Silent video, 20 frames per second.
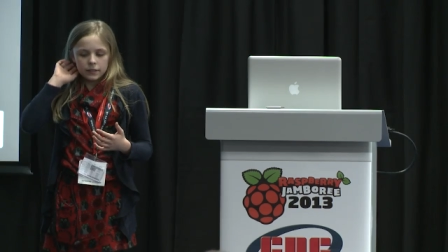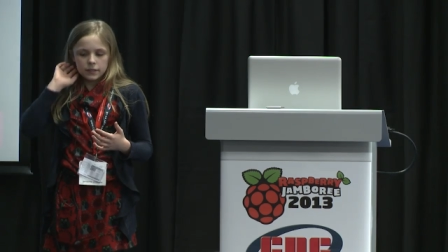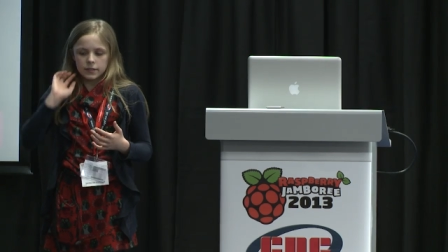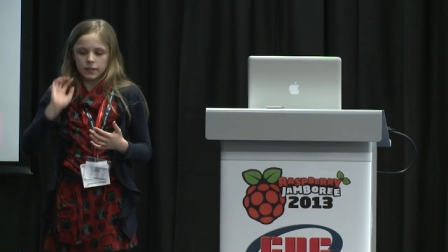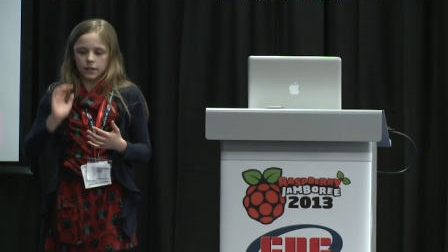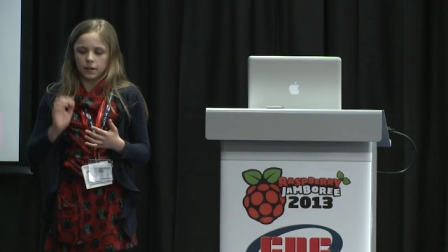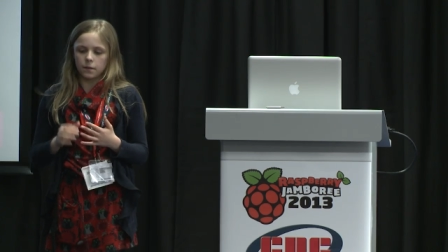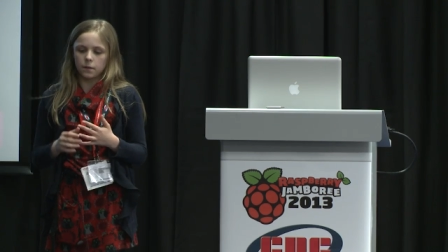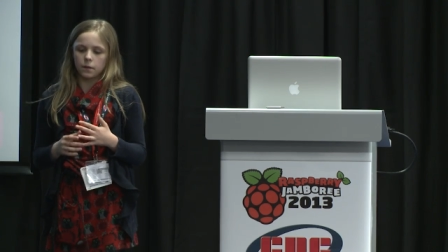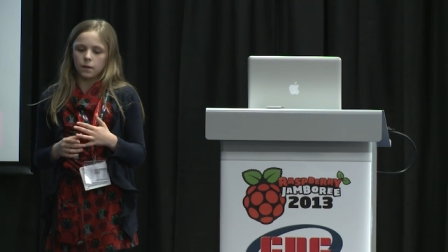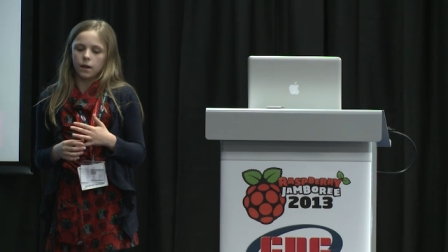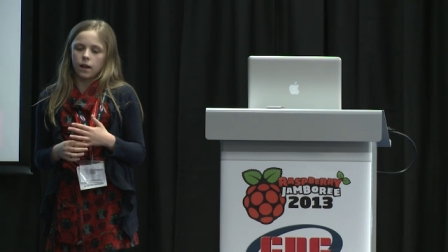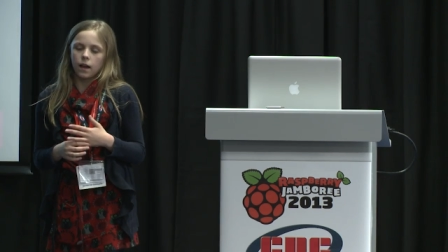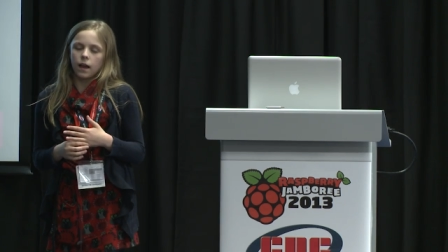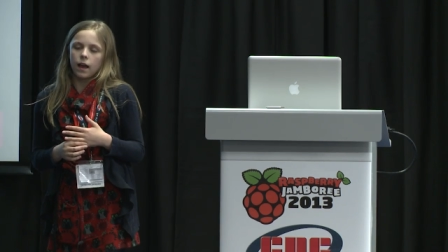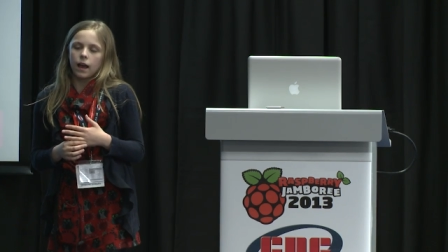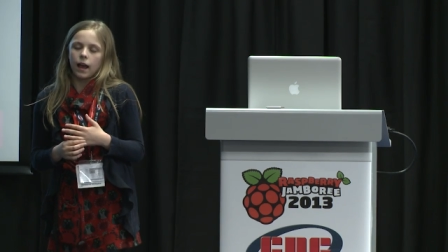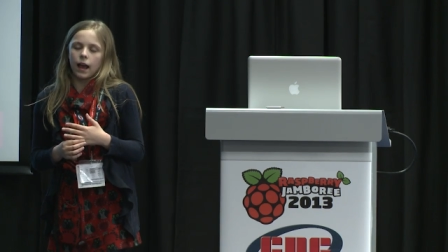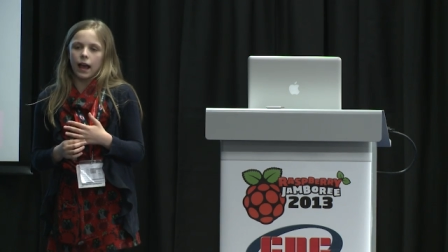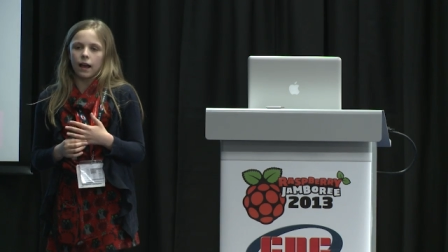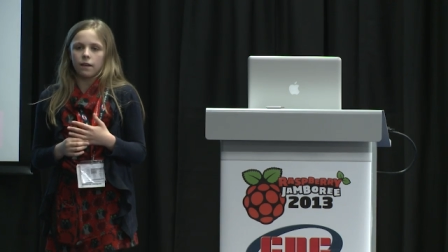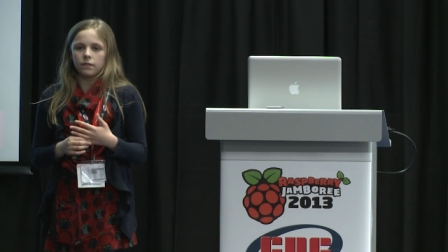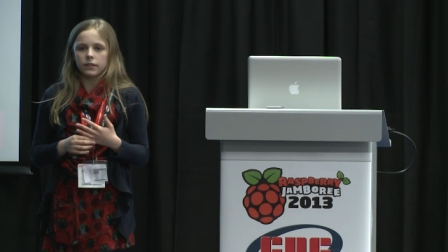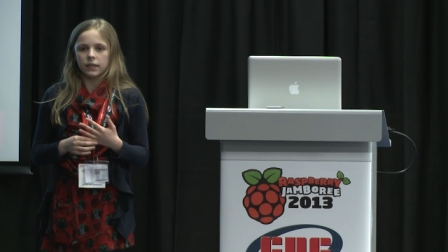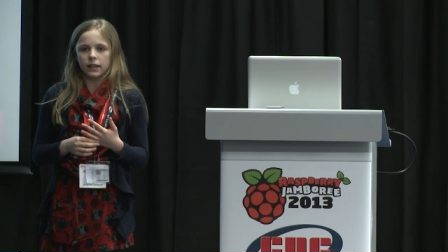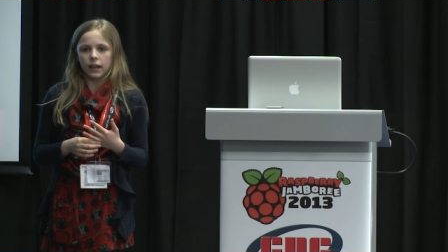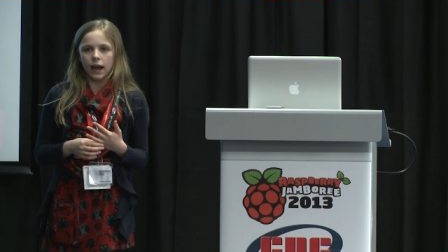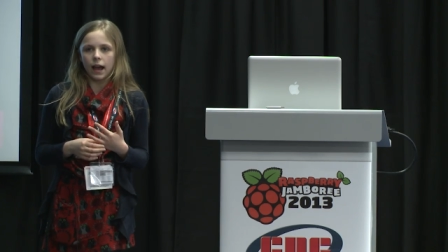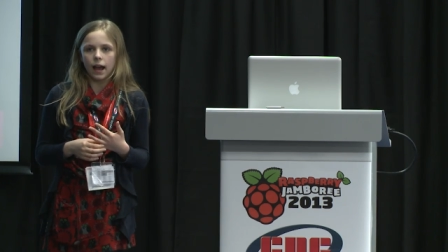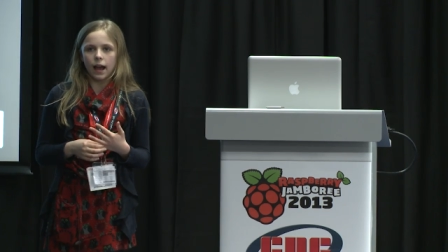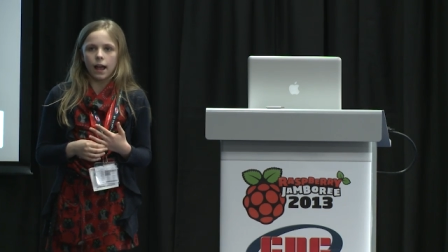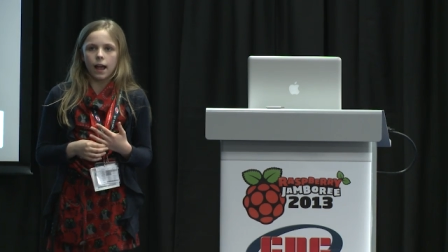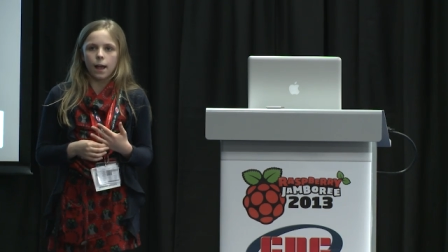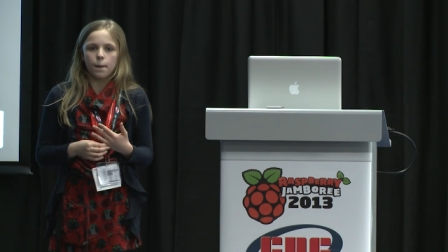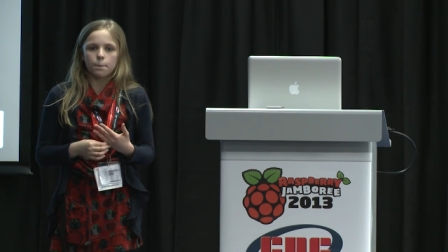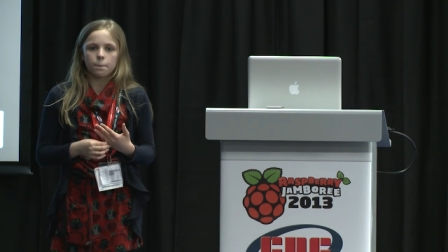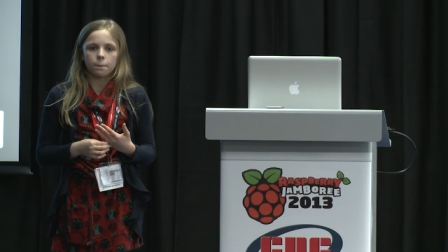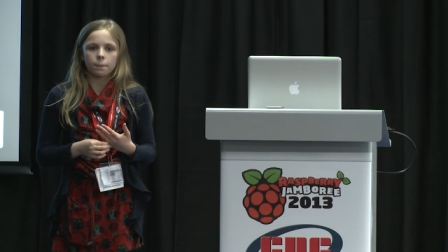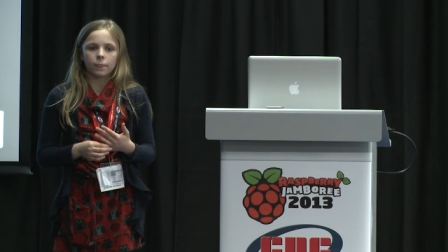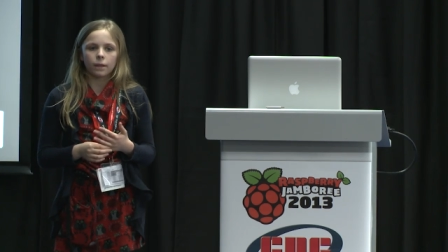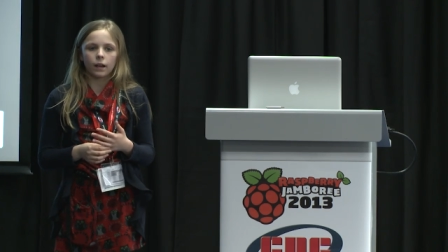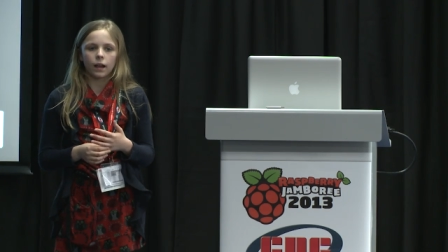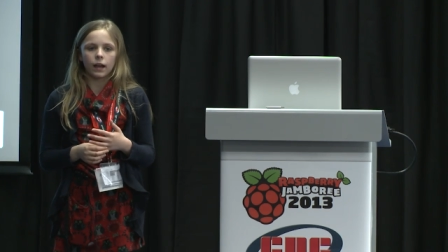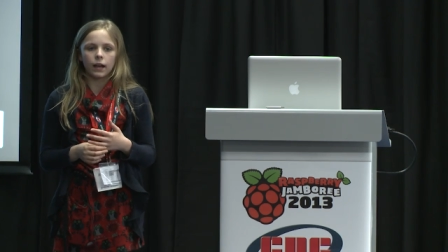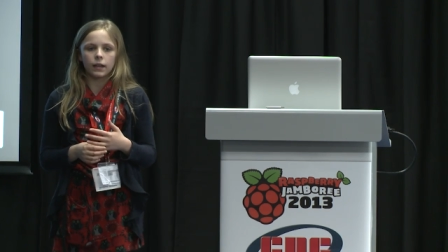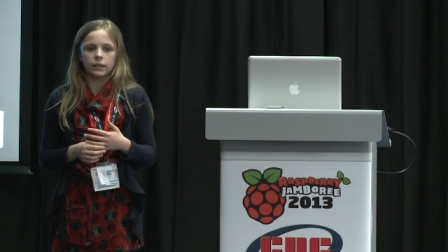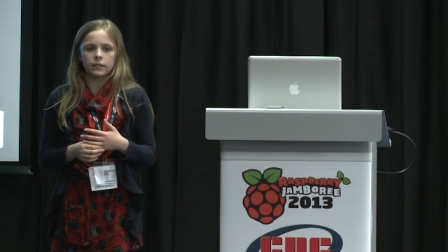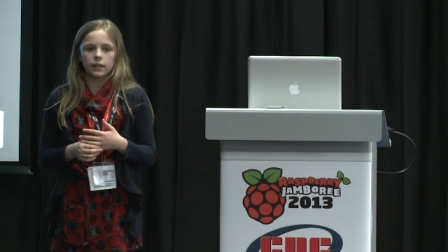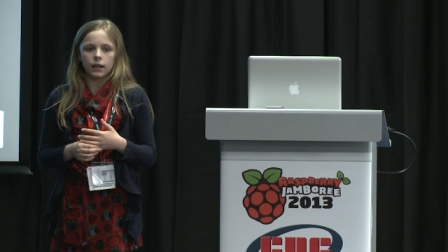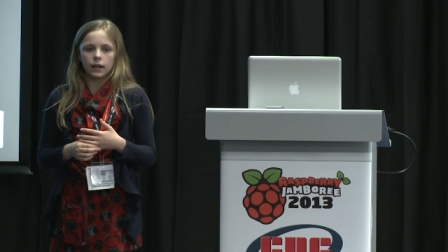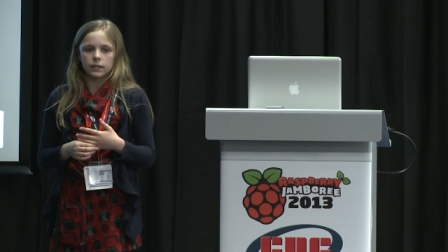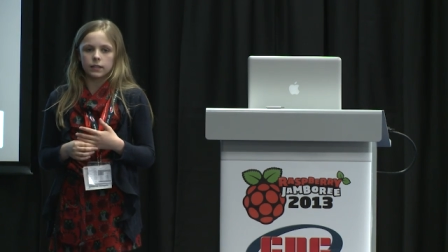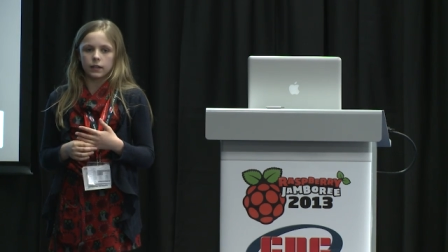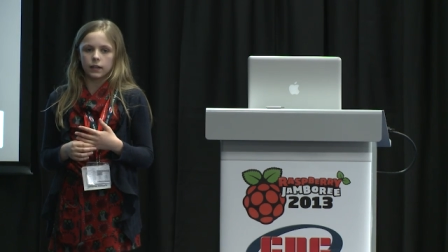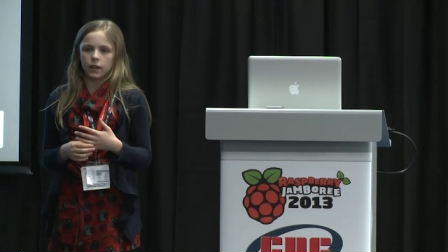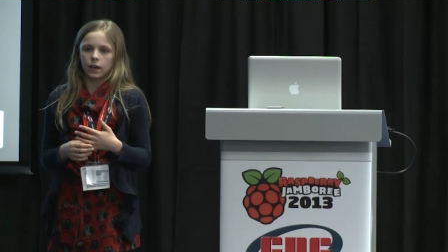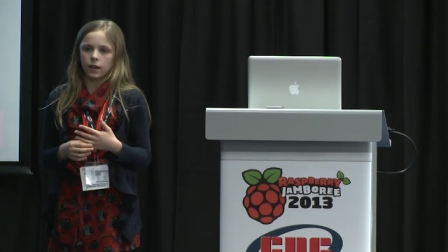so after that I started